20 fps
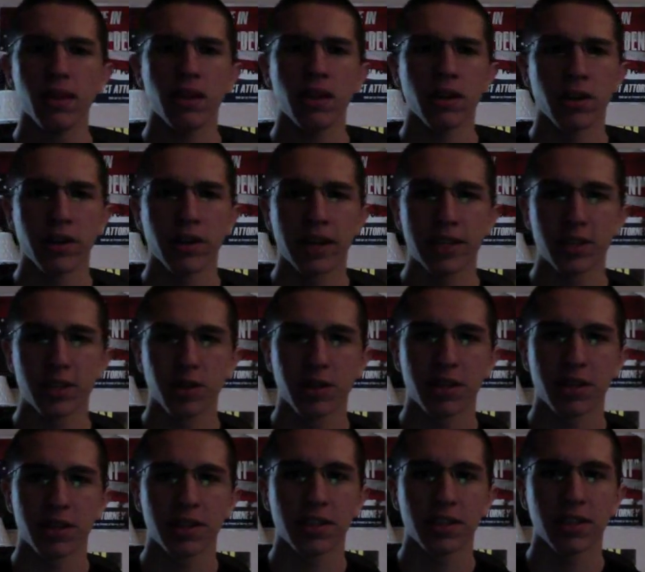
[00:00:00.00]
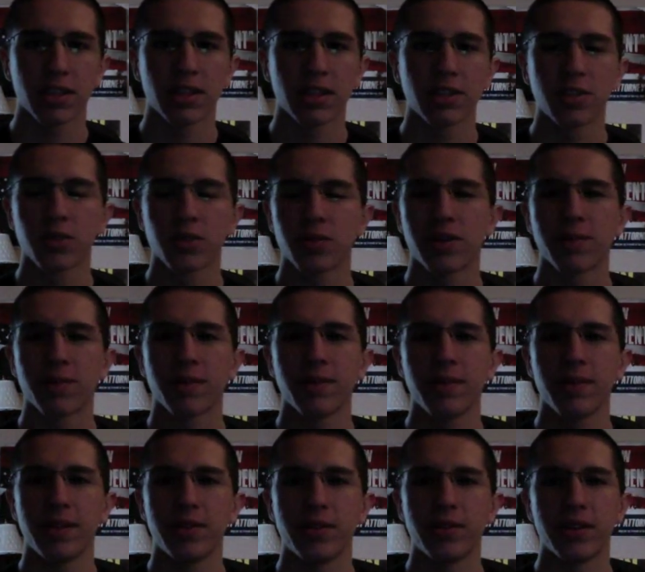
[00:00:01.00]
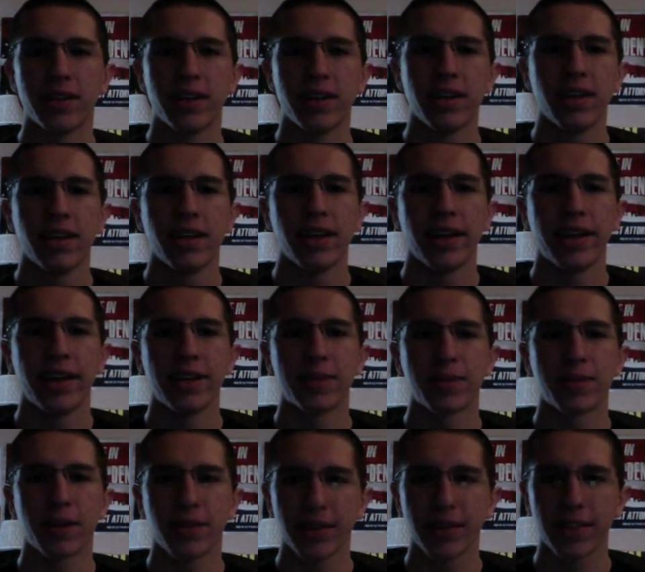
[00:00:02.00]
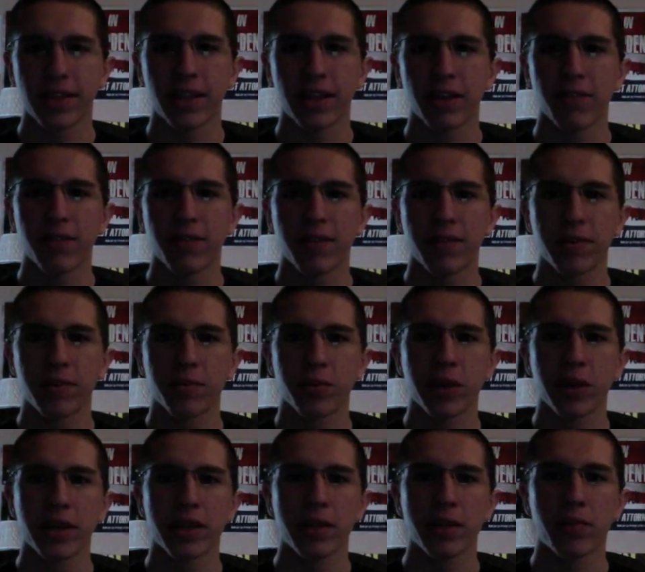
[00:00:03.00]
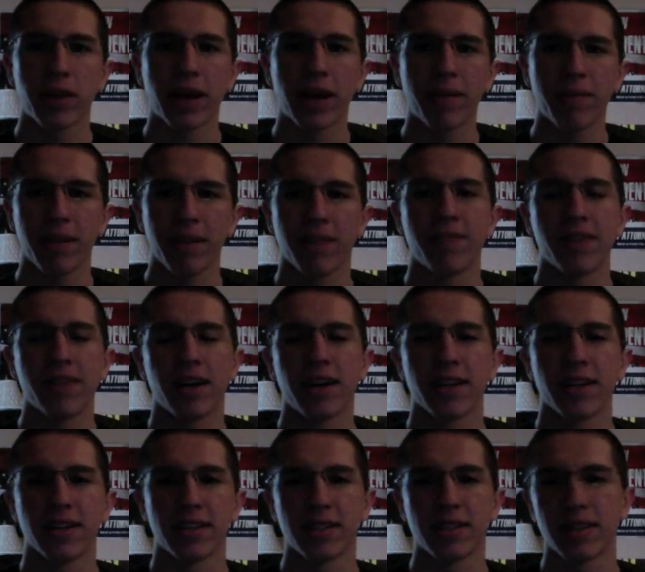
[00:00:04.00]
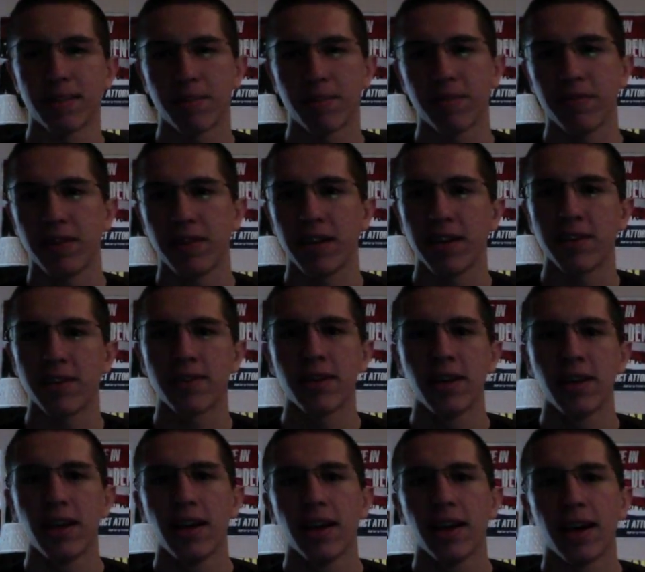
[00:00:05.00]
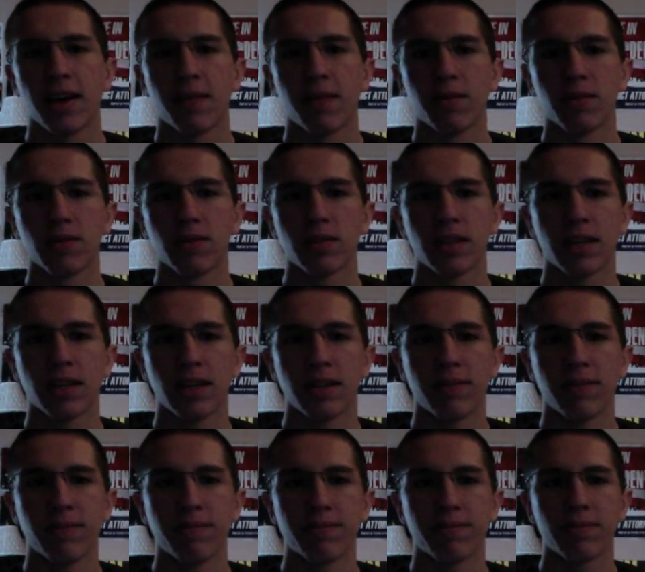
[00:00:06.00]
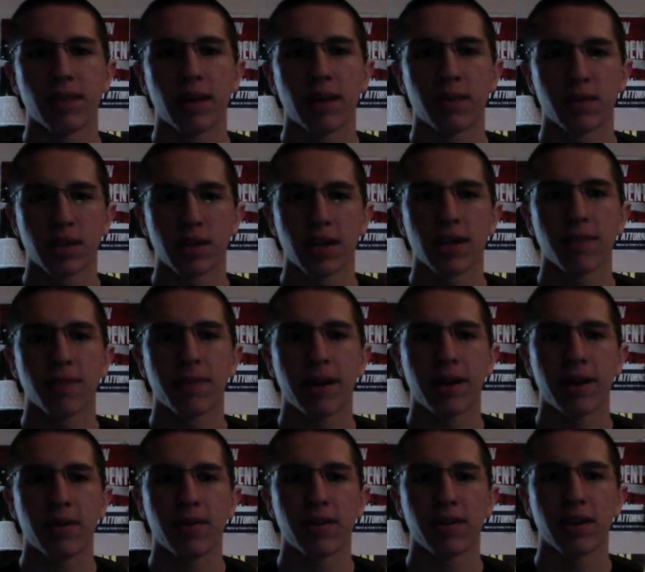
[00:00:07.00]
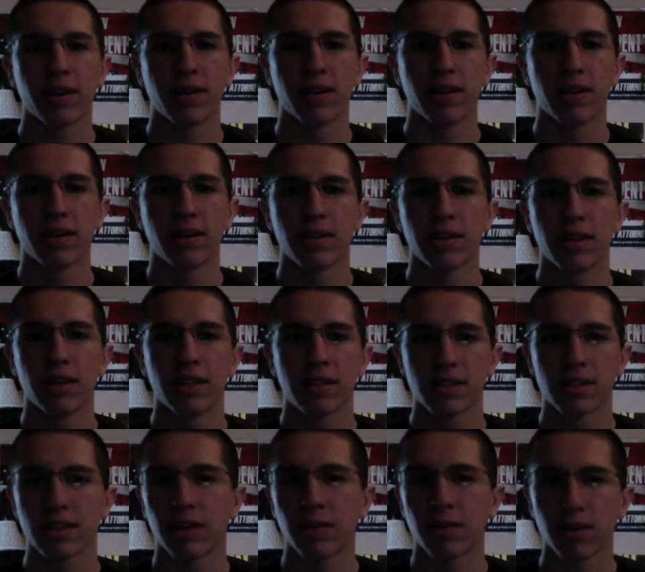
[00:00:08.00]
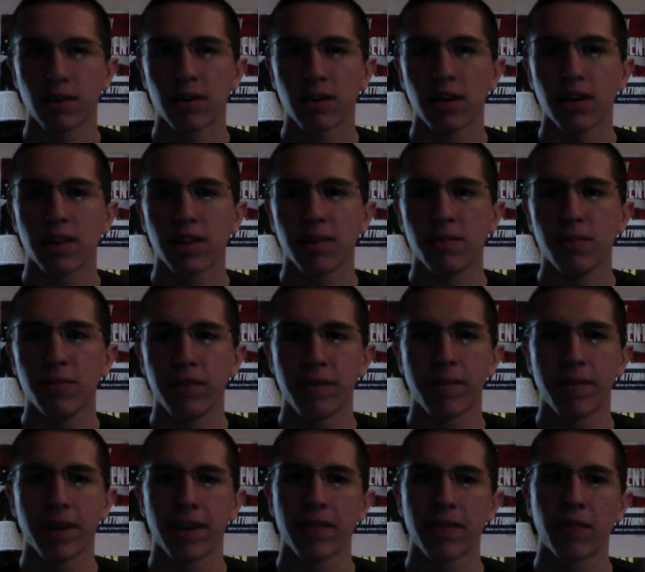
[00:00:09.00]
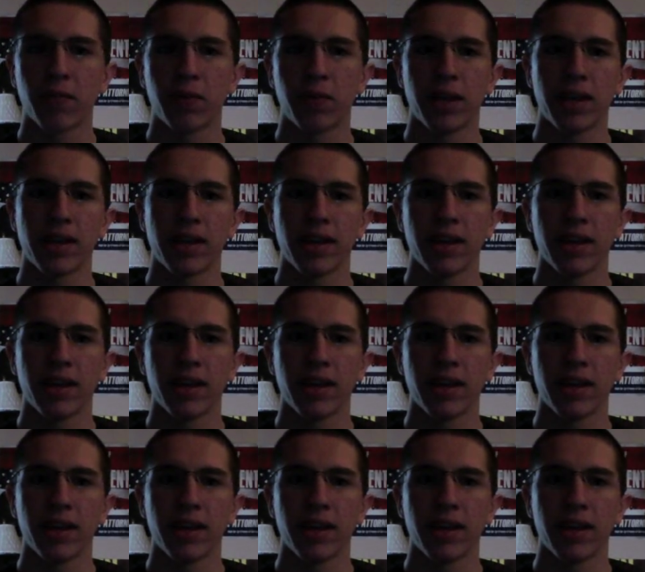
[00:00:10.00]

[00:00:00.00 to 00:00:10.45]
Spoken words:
Okay, so this is what I'm going to be doing. Is probably at the end of every weekly wrap, if not in a separate video, I will talk about I'll call it the movie pick of the week,